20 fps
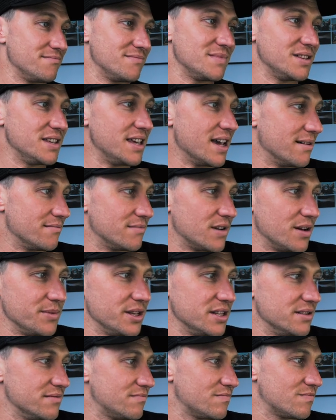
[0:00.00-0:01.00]
Yeah, I
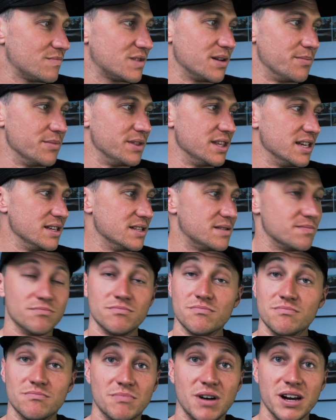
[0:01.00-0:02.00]
mean, some of these
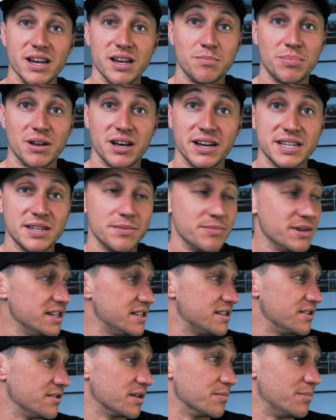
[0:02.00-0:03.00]
might apply to me.
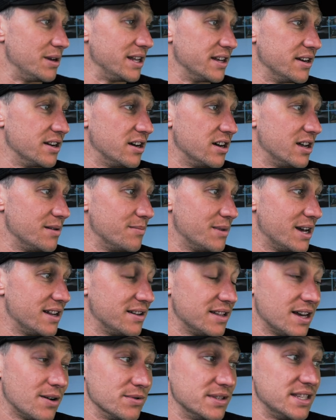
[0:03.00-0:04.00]
So complete an Ironman,
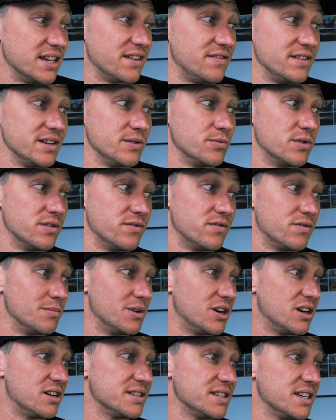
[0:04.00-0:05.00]
that was definitely one from
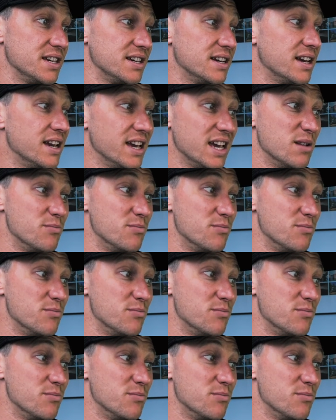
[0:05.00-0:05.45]
last year.